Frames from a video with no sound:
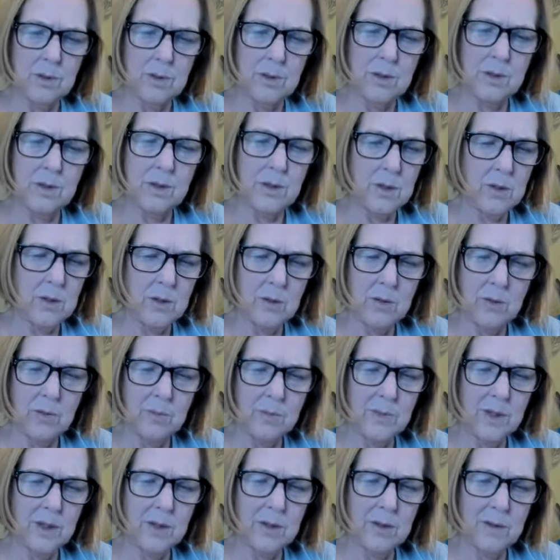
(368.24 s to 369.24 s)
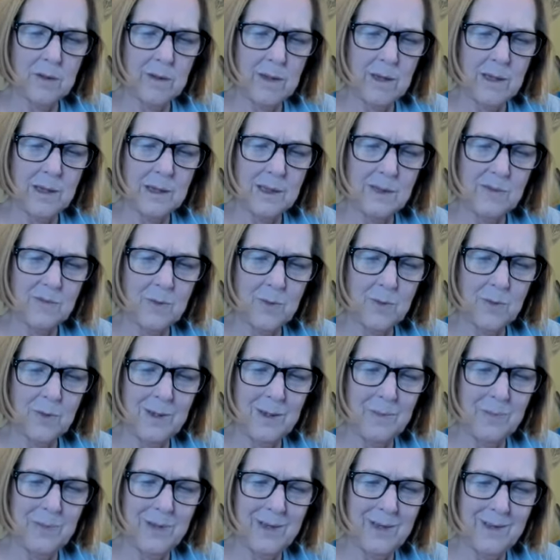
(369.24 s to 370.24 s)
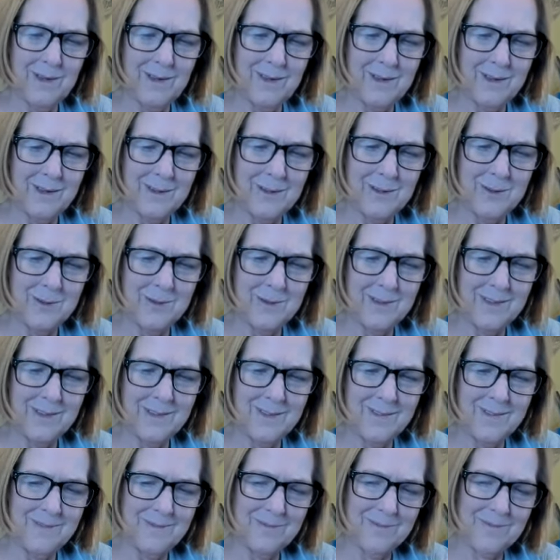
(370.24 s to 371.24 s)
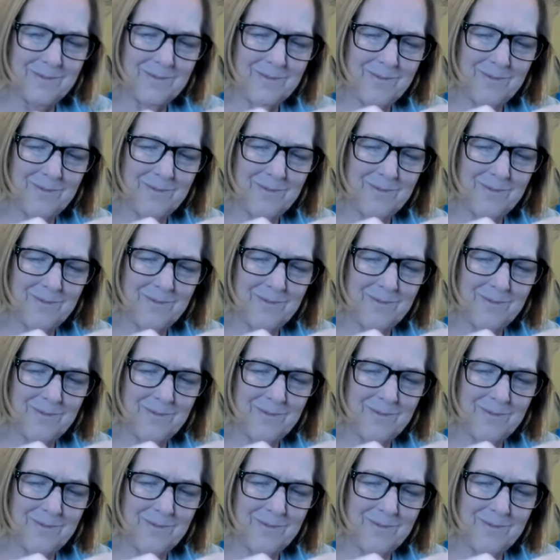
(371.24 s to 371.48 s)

I know I'm not gonna ask for what I paid Adrian.